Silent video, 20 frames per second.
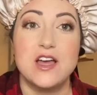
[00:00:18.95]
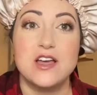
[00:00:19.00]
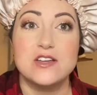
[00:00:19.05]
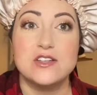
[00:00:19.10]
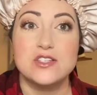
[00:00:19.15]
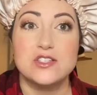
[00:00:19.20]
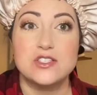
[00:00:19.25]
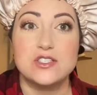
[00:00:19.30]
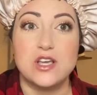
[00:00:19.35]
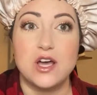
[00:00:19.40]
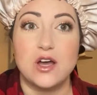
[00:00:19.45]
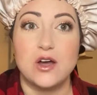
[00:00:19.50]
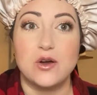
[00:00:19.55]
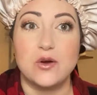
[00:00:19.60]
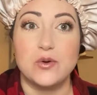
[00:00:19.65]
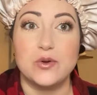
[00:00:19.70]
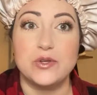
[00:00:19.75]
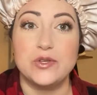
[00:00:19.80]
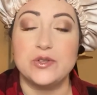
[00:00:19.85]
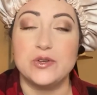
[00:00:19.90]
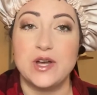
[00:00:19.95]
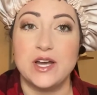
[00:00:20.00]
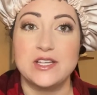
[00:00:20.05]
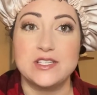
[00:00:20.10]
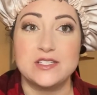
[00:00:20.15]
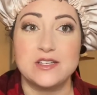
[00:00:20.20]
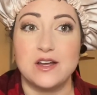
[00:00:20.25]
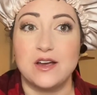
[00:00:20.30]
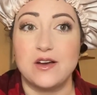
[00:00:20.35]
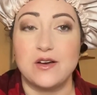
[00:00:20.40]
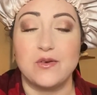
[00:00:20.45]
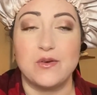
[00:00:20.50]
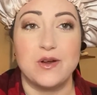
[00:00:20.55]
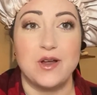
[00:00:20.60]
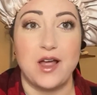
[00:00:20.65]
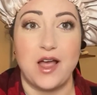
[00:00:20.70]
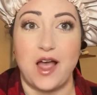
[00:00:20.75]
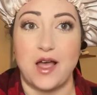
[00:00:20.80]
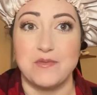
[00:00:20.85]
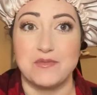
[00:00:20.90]
So you guys know
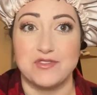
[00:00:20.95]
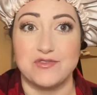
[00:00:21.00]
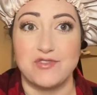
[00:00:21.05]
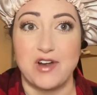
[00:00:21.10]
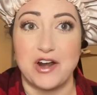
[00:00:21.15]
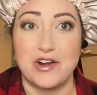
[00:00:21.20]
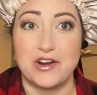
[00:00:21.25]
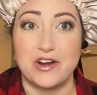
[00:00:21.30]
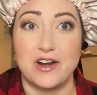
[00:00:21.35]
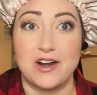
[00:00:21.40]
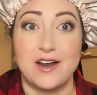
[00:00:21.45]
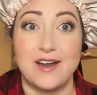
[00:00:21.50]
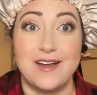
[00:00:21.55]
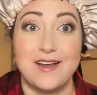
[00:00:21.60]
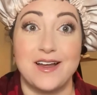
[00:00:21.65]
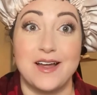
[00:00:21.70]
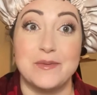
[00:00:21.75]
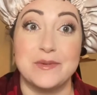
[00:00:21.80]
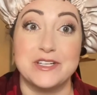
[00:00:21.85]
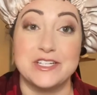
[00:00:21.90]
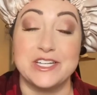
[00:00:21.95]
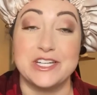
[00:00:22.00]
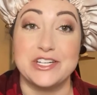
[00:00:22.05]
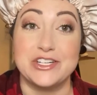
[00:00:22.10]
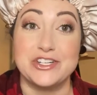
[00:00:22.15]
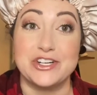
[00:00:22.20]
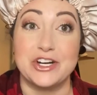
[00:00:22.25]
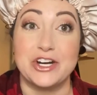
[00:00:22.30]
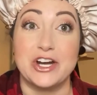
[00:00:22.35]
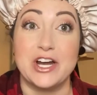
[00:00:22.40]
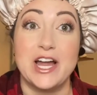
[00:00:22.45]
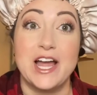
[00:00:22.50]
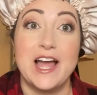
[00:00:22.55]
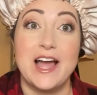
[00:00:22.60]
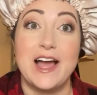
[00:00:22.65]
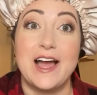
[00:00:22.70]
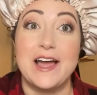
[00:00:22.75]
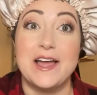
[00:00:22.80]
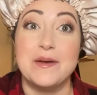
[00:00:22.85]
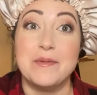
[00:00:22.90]
I'm a runner, I'm a teacher,
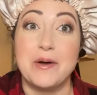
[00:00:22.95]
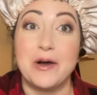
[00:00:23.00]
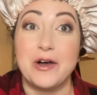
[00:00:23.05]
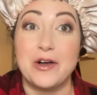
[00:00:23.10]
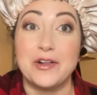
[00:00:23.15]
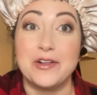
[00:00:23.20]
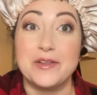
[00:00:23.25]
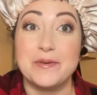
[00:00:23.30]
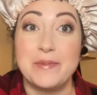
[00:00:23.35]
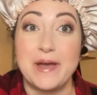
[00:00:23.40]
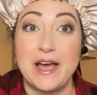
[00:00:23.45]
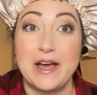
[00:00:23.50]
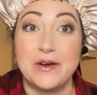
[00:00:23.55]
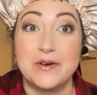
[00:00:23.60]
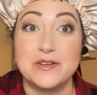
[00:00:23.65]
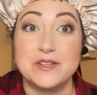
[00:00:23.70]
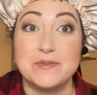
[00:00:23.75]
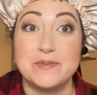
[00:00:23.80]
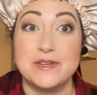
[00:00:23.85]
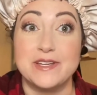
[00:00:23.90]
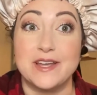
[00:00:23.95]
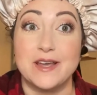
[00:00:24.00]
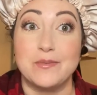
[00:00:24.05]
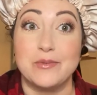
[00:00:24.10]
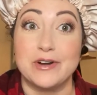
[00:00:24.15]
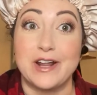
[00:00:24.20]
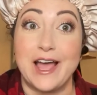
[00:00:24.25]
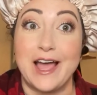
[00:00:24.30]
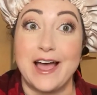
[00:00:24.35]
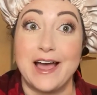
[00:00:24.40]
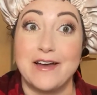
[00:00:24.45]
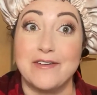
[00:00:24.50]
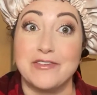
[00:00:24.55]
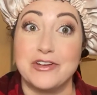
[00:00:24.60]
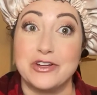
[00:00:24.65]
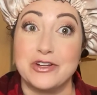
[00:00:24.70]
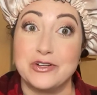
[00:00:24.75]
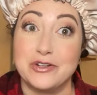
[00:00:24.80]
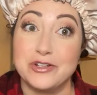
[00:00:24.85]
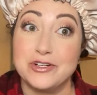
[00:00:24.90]
I am all about being able to
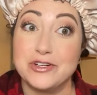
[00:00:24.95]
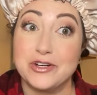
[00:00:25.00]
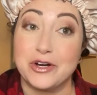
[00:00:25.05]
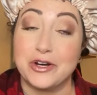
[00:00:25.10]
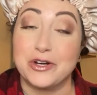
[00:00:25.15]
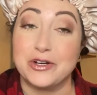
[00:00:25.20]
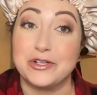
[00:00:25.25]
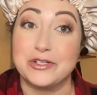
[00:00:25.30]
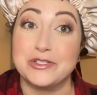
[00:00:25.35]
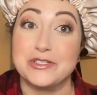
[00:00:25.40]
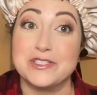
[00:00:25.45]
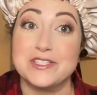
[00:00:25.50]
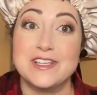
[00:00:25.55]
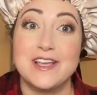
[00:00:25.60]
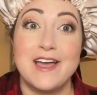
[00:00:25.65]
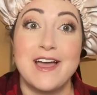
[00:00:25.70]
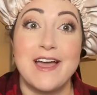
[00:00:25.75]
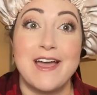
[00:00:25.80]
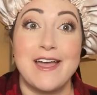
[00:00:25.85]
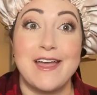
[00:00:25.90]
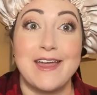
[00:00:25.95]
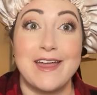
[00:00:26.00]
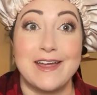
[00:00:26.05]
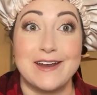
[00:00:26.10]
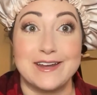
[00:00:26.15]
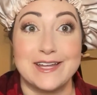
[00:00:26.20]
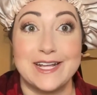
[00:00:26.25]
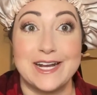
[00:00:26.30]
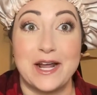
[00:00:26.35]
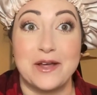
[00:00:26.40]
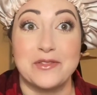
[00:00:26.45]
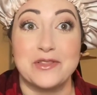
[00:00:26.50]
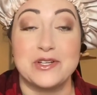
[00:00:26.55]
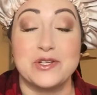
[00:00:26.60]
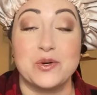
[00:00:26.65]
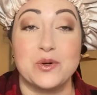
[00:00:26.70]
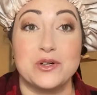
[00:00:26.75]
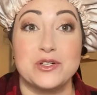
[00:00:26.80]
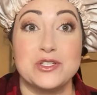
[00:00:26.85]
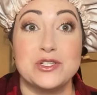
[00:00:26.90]
have good curls and get out the
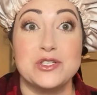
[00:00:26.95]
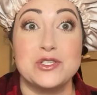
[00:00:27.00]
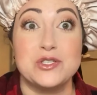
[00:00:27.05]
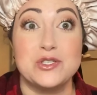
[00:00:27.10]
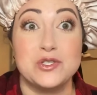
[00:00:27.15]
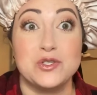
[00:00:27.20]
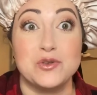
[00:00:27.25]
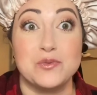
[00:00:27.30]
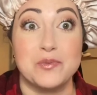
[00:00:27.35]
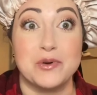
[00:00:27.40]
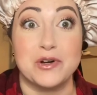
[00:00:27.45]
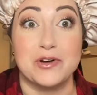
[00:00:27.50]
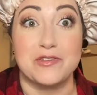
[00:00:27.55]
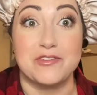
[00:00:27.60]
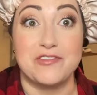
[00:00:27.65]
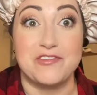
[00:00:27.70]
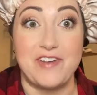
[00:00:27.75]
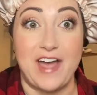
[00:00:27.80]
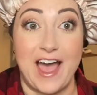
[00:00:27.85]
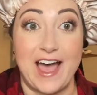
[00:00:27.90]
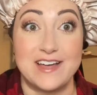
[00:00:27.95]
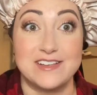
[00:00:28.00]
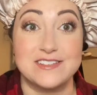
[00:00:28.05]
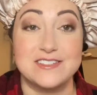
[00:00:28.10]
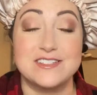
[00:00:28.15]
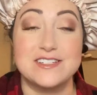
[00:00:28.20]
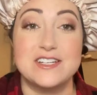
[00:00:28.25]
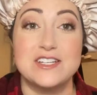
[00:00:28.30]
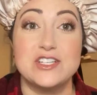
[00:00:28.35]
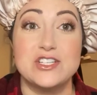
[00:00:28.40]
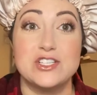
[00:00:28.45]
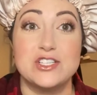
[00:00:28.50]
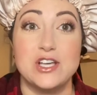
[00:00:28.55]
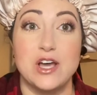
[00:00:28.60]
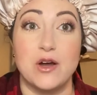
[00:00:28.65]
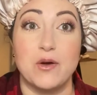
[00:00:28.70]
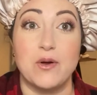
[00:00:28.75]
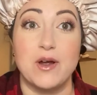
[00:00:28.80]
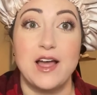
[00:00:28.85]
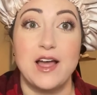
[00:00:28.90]
door super fast.
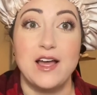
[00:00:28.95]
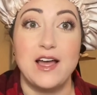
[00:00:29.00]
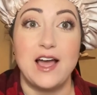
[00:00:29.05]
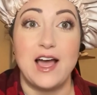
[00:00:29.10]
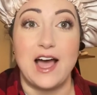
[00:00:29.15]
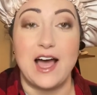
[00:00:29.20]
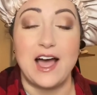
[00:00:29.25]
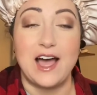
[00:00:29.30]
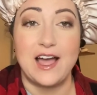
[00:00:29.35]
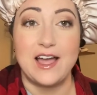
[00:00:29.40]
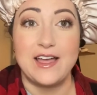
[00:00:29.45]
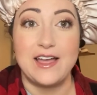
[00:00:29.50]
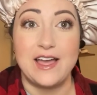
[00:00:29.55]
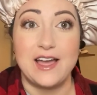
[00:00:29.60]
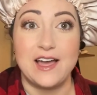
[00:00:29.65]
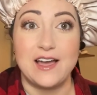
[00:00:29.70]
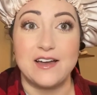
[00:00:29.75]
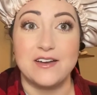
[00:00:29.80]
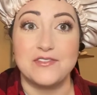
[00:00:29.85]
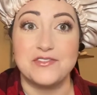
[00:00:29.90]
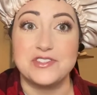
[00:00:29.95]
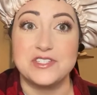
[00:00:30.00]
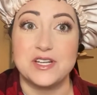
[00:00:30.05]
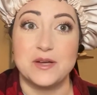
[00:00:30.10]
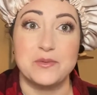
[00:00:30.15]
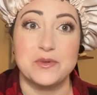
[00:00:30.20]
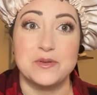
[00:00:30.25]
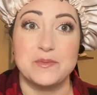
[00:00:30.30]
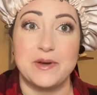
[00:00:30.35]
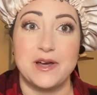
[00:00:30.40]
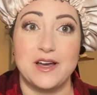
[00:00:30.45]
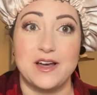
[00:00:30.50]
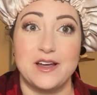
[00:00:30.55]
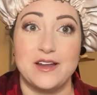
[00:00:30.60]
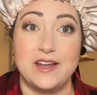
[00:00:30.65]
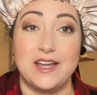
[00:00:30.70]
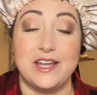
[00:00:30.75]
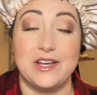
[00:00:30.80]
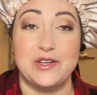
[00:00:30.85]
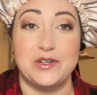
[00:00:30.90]
So I have stumbled
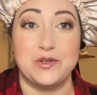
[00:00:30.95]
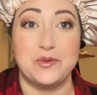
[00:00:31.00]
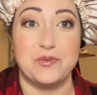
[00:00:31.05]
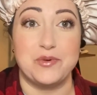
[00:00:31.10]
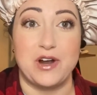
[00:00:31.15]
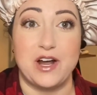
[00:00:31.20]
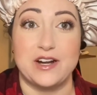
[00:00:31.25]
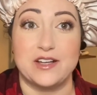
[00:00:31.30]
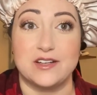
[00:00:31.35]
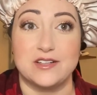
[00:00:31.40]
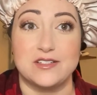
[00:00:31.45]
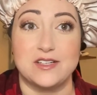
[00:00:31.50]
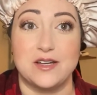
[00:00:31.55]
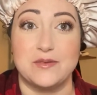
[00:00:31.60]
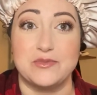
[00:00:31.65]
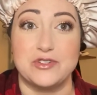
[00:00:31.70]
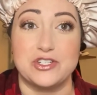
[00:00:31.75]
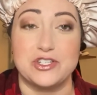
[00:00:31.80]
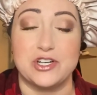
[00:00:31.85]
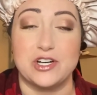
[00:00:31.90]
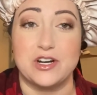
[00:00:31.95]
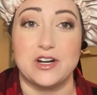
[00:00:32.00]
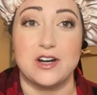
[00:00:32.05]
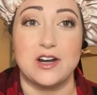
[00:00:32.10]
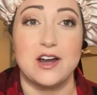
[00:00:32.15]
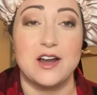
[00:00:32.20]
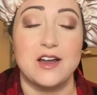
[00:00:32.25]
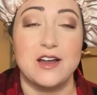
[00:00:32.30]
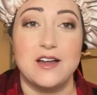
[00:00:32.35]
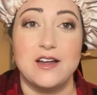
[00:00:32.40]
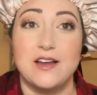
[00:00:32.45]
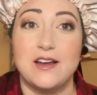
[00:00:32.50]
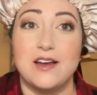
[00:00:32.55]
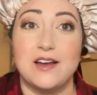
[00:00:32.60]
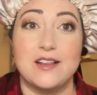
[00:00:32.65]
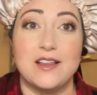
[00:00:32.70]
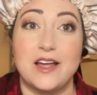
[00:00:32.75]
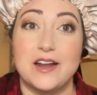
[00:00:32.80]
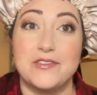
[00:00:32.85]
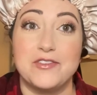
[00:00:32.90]
upon a new product. I'm sure
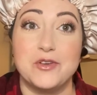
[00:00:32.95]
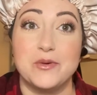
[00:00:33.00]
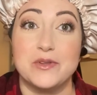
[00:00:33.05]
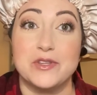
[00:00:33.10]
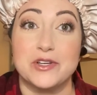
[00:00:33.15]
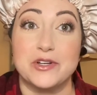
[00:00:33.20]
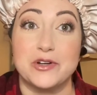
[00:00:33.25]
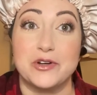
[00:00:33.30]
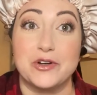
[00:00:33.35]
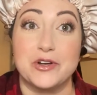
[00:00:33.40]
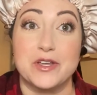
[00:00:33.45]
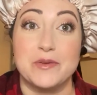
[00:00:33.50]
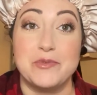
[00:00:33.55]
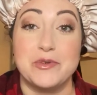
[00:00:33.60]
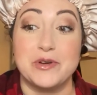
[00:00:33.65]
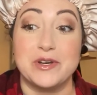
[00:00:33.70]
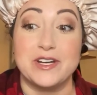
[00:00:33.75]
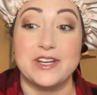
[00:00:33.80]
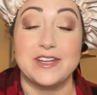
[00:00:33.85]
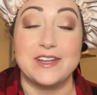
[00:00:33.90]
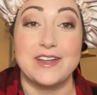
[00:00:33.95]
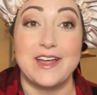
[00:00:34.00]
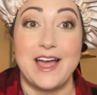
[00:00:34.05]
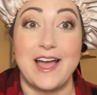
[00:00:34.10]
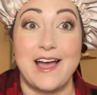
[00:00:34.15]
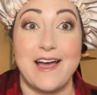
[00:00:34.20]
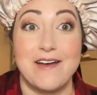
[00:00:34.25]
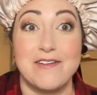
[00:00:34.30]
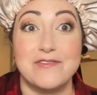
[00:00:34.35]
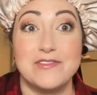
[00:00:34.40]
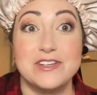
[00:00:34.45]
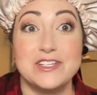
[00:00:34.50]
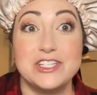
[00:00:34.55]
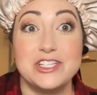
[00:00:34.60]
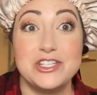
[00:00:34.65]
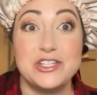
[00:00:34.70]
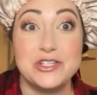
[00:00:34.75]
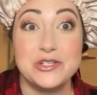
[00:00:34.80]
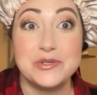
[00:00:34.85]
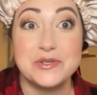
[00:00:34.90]
a lot of you in the curl community have
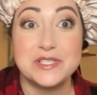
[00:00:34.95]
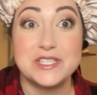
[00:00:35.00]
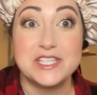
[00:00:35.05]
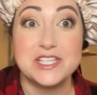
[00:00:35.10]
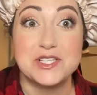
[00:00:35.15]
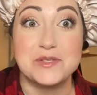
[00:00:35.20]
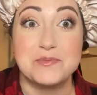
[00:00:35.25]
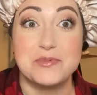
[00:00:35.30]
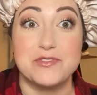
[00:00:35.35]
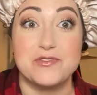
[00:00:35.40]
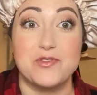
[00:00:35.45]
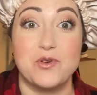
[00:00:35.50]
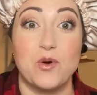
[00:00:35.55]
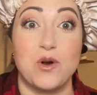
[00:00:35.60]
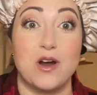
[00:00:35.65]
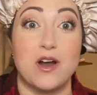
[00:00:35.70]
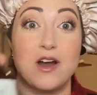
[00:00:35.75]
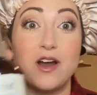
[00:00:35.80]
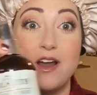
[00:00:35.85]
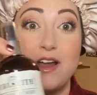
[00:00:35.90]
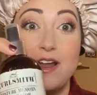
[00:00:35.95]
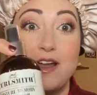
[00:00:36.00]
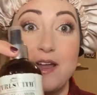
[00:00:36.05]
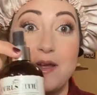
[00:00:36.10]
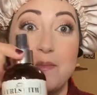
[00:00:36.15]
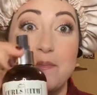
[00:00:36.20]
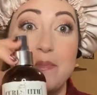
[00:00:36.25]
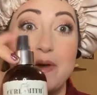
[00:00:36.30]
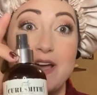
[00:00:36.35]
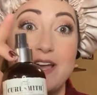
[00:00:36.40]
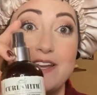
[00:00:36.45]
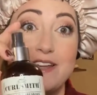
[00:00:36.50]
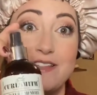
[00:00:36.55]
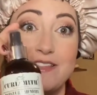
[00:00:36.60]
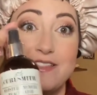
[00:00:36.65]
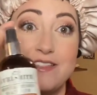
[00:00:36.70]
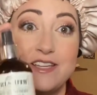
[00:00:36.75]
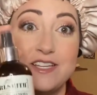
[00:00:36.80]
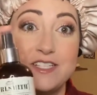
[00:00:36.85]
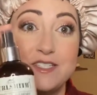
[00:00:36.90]
used this before, but
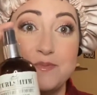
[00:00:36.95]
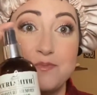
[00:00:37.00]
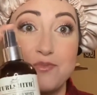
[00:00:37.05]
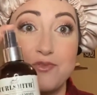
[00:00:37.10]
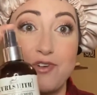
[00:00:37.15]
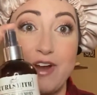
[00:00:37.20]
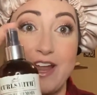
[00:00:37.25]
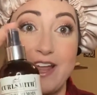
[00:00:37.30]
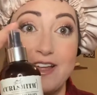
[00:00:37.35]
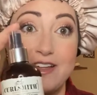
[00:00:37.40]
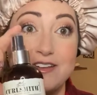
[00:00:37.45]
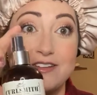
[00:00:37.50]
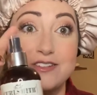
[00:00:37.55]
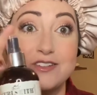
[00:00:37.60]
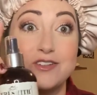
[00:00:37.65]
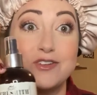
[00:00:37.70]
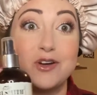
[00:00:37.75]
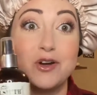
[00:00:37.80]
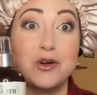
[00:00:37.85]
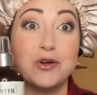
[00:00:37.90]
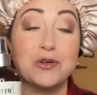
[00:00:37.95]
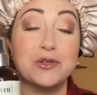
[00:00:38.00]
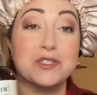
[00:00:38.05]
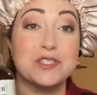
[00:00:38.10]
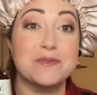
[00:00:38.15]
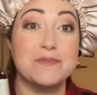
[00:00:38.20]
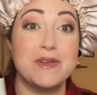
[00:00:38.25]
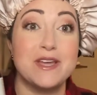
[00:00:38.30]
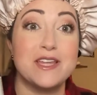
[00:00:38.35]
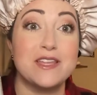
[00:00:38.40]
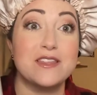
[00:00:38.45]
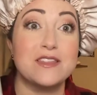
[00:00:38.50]
this brand, CURLSMITH,